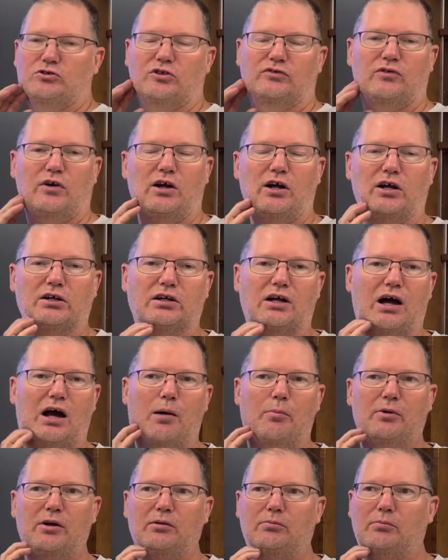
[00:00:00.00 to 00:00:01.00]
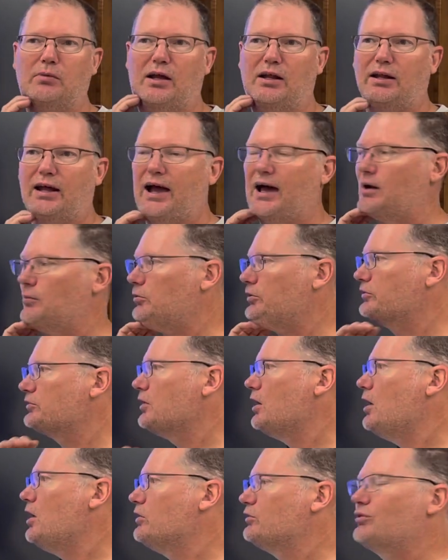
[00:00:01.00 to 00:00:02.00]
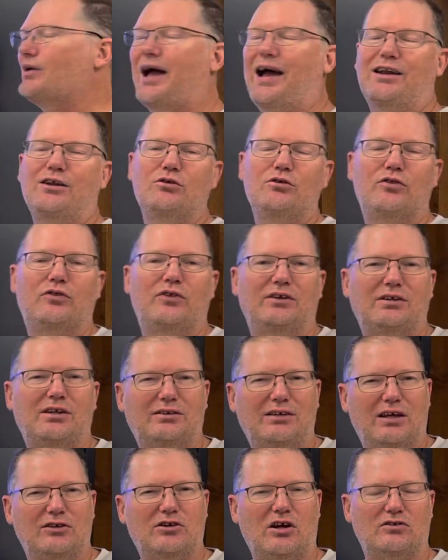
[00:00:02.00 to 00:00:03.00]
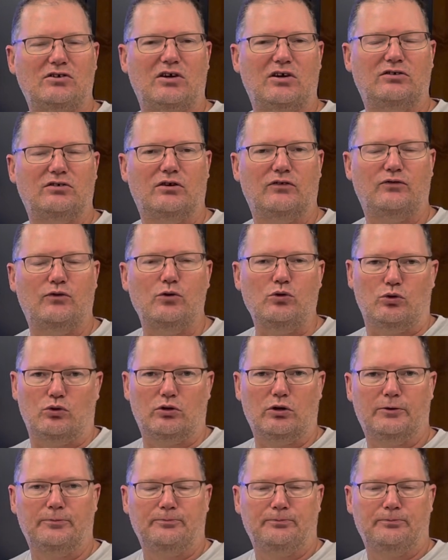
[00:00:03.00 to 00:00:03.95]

is very uncommon in, in animals. So how do you think that they digest their food?